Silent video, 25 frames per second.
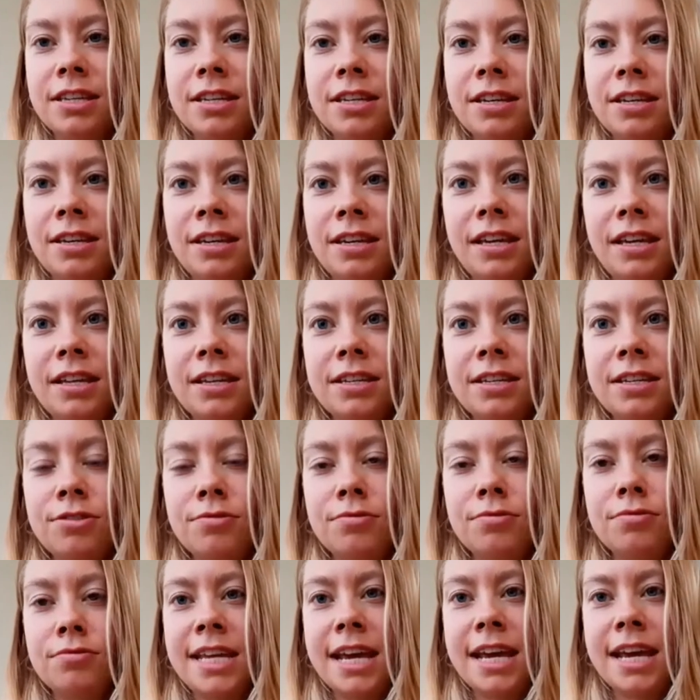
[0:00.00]
need
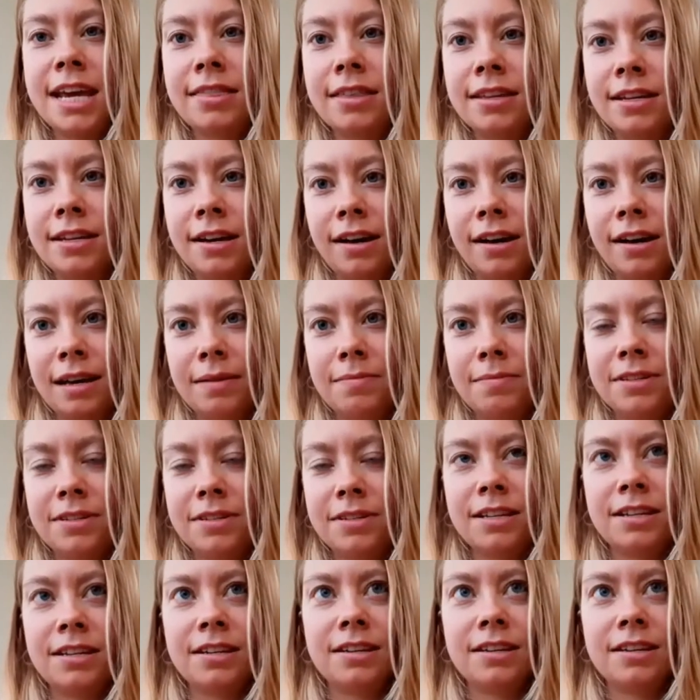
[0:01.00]
to take the time
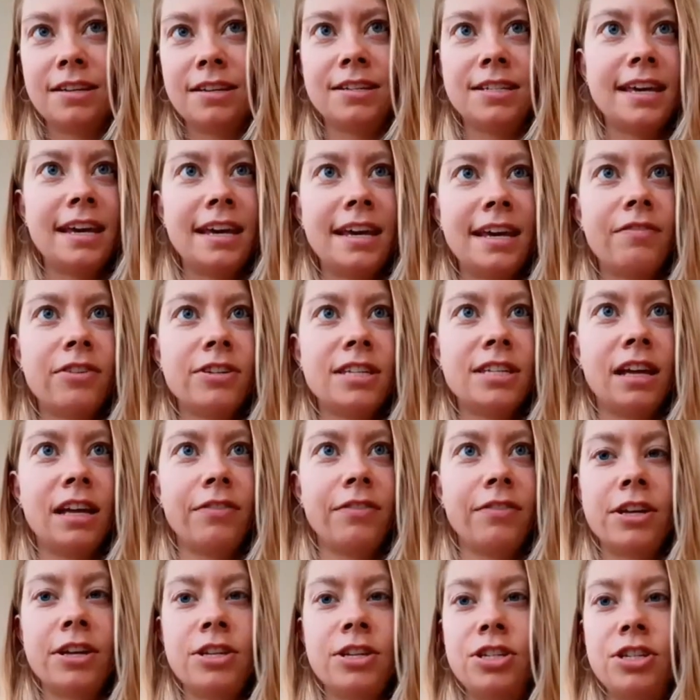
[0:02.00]
to, to take care of
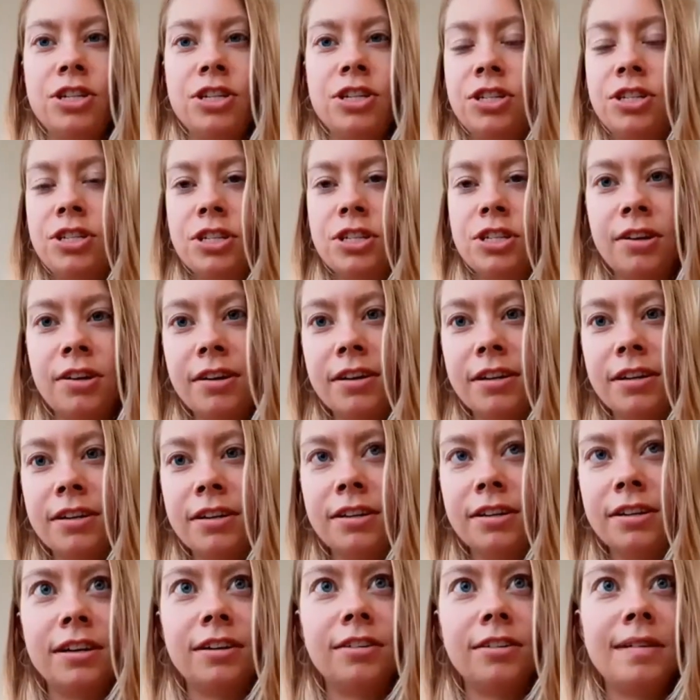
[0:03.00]
herself because she's just good
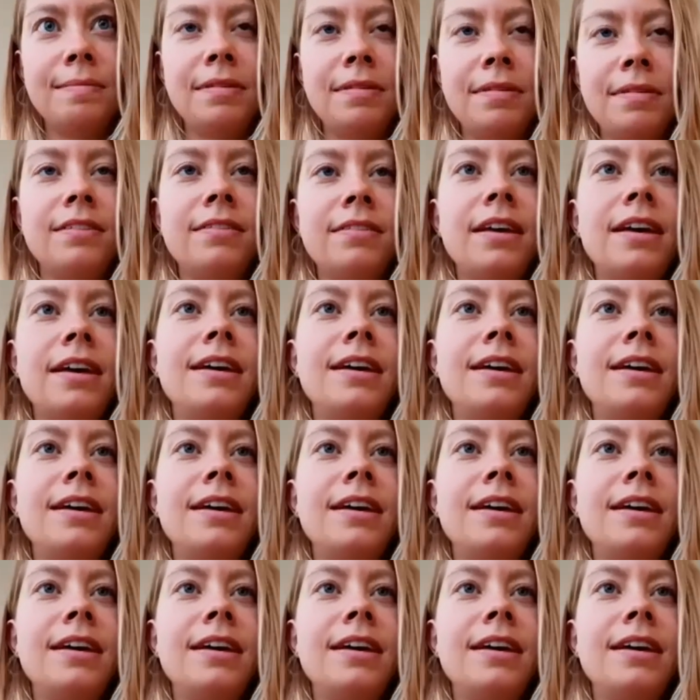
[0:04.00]
you know maybe